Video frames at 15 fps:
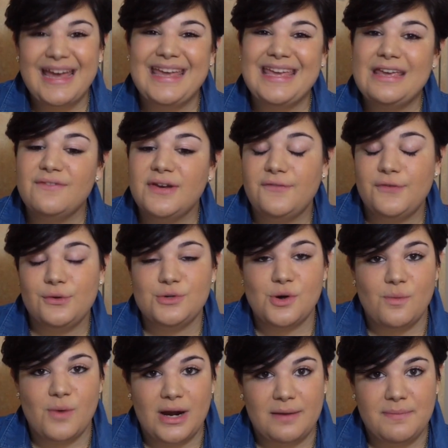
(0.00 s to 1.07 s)
Even if you
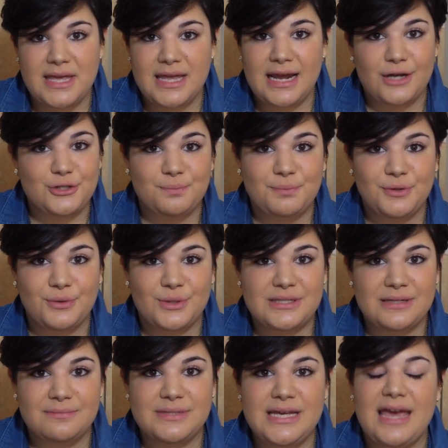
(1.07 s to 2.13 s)
don't want to be an entrepreneur
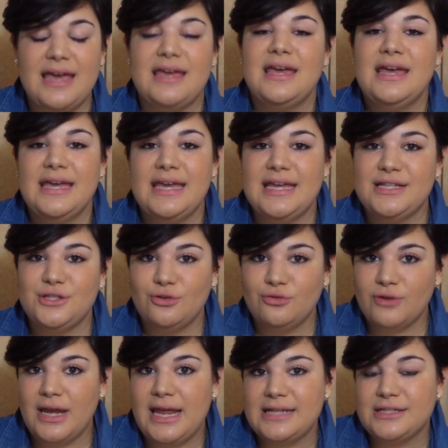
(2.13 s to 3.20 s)
someday, it's
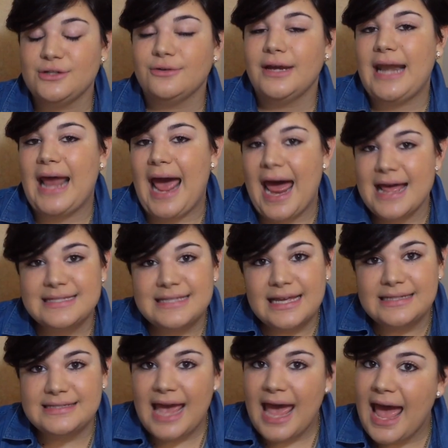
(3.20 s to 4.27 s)
a great
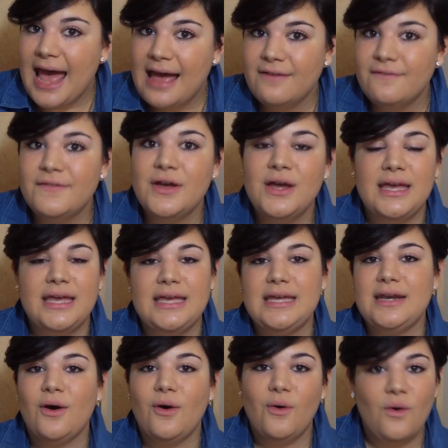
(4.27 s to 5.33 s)
asset to have
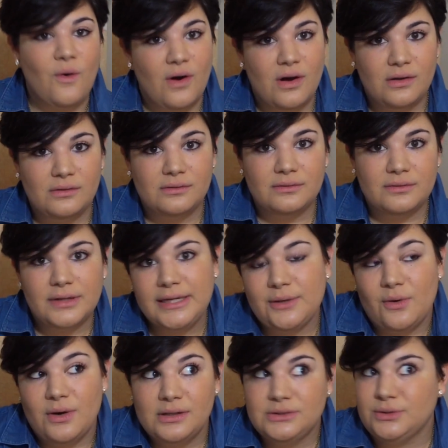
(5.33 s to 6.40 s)
in
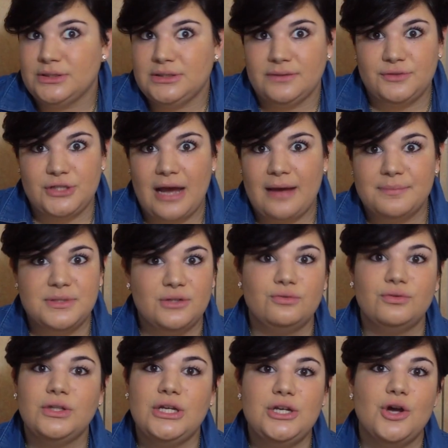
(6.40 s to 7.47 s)
all sorts of jobs. There's
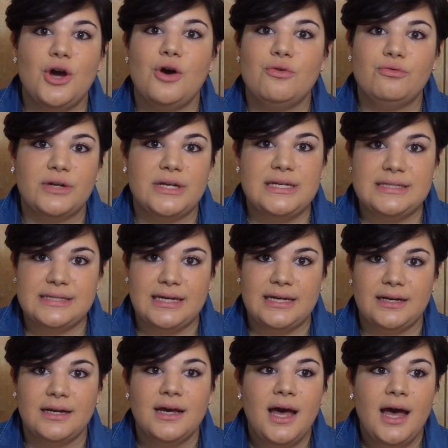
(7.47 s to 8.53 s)
really no
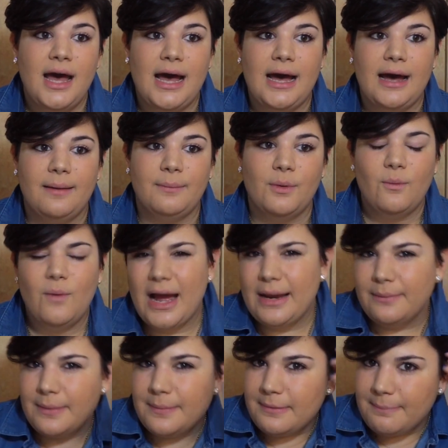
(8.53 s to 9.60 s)
reason why
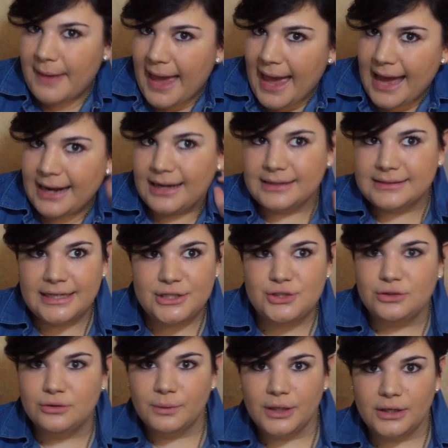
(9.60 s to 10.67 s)
it would be bad unless
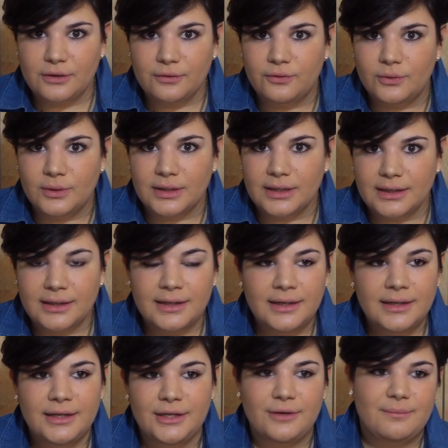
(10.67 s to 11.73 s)
you work for
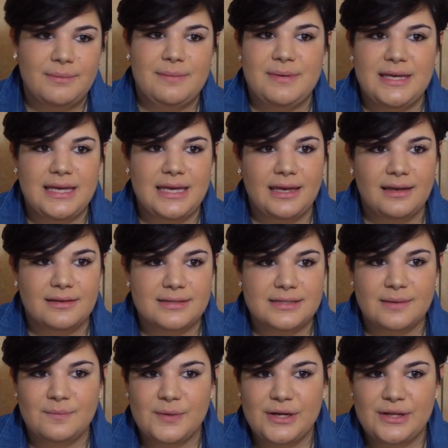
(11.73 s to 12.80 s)
maybe
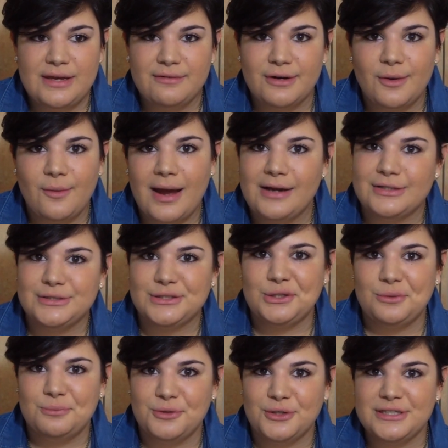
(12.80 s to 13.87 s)
somewhere that requires a
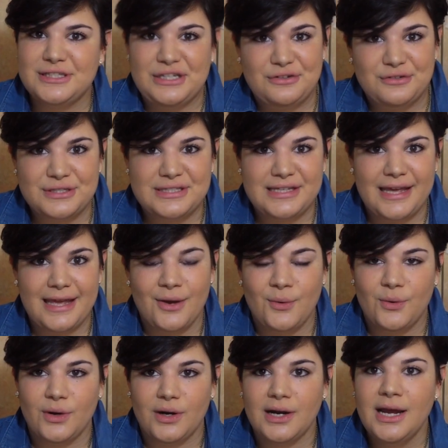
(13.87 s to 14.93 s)
little more secrecy
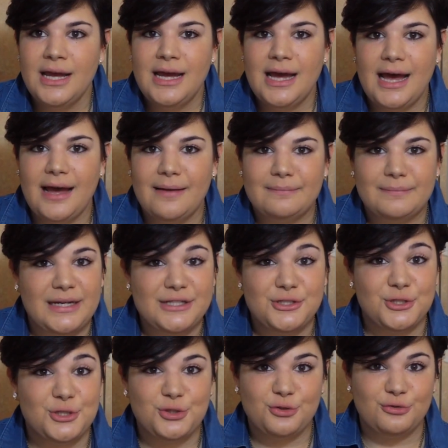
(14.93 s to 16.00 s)
or a
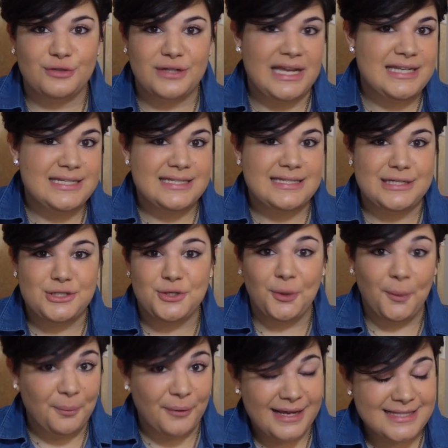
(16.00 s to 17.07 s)
discreet digital
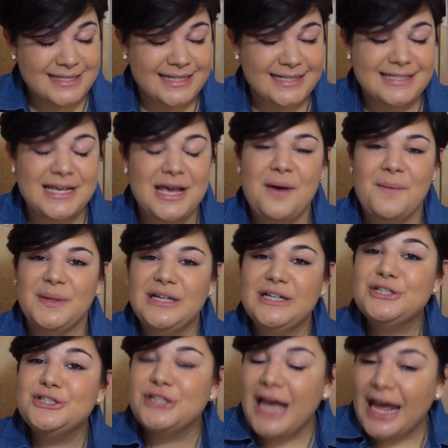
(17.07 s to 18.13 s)
presence. But
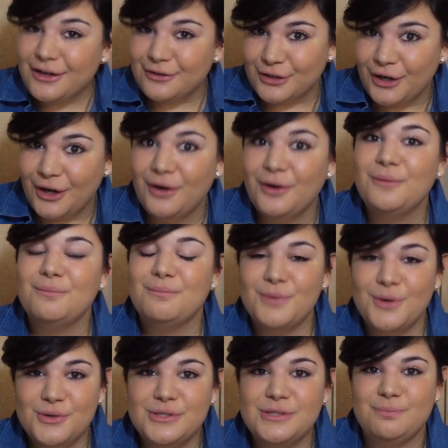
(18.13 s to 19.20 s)
in general,
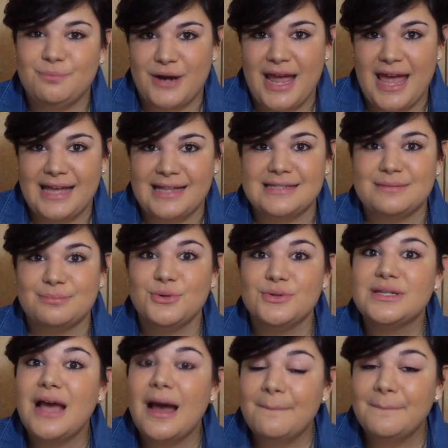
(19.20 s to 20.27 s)
most brands,
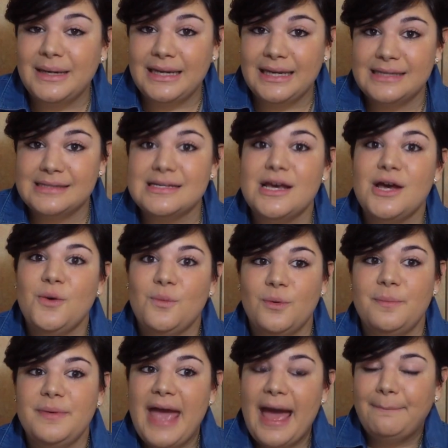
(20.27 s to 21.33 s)
most companies
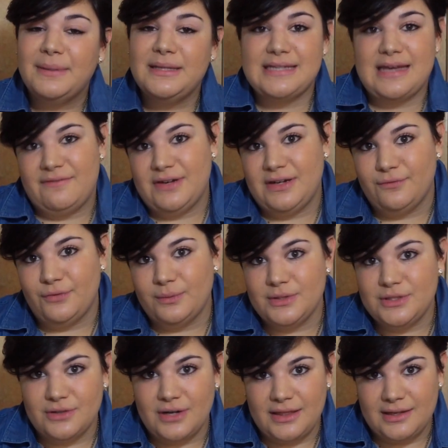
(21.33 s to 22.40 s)
will be happy to have an
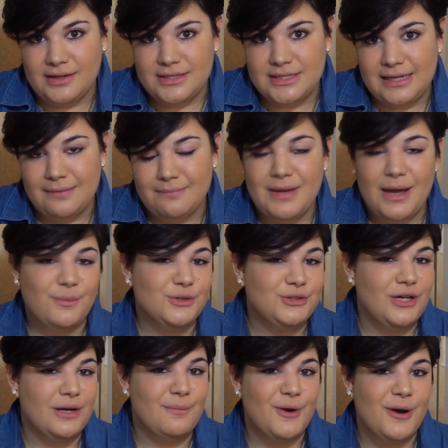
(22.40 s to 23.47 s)
influencer on their team. And we'll
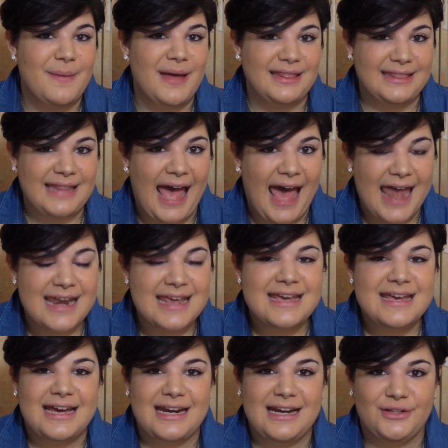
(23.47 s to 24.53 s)
talk more about that
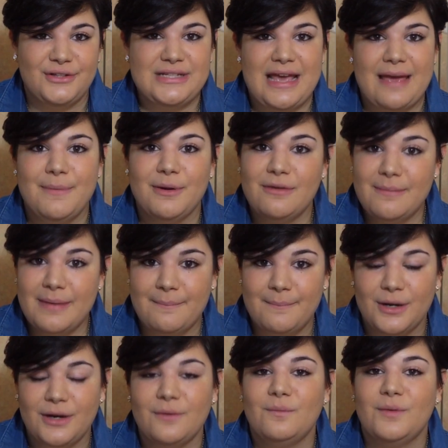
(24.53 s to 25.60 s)
another day. But
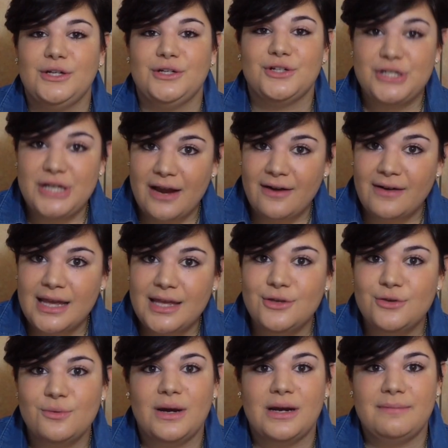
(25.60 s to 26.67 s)
remember, when you're sharing,
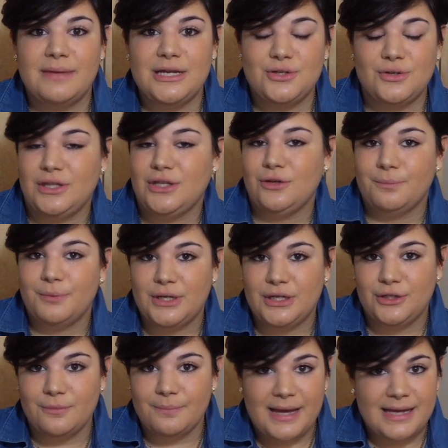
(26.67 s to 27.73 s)
you want to make sure that you're
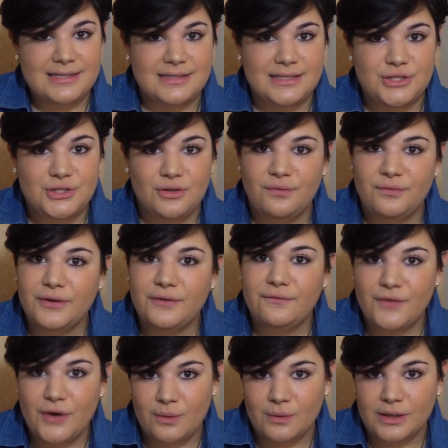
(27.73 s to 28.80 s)
putting your best digital foot
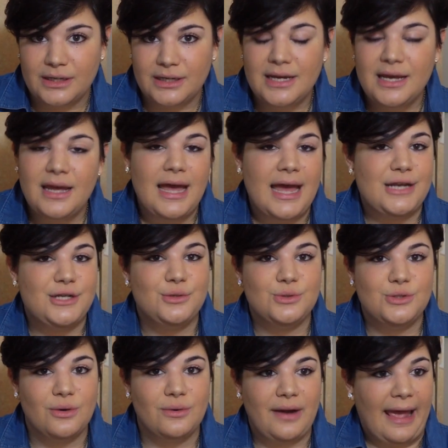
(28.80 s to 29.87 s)
forward and you
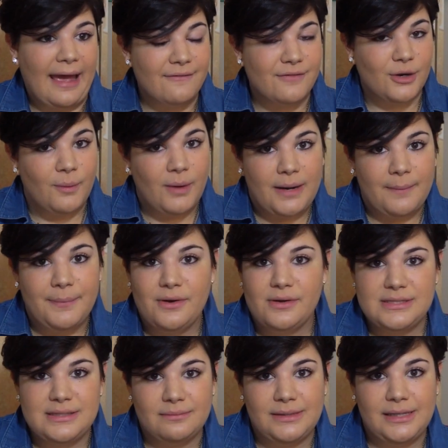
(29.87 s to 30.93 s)
don't ever want to
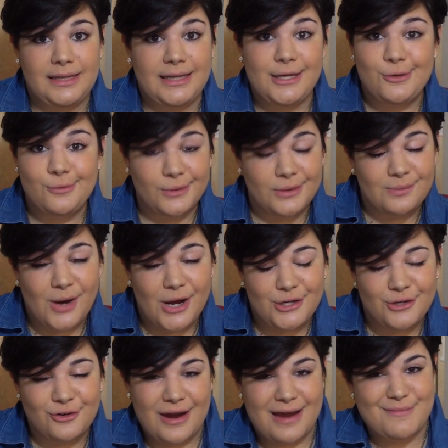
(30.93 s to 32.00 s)
post something that you wouldn't want
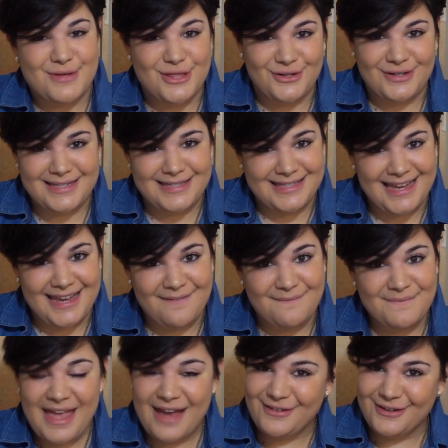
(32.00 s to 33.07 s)
your grandmother to see.
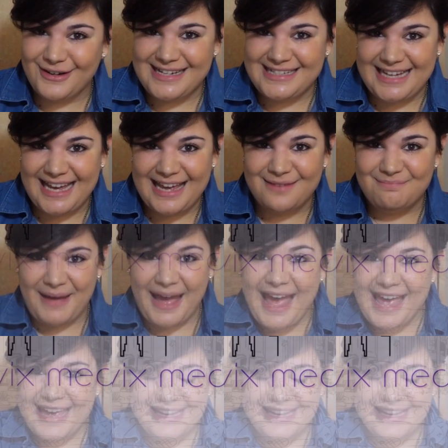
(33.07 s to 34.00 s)
Have a great day. Bye.